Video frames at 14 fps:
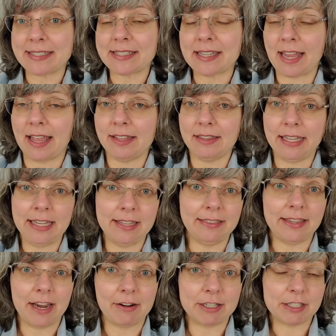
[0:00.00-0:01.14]
and the hint there
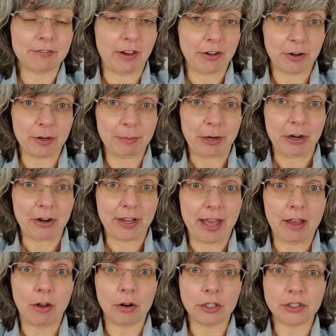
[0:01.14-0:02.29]
is Fine Art America
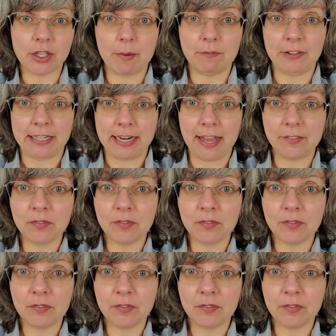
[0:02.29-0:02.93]
or Shop Vida.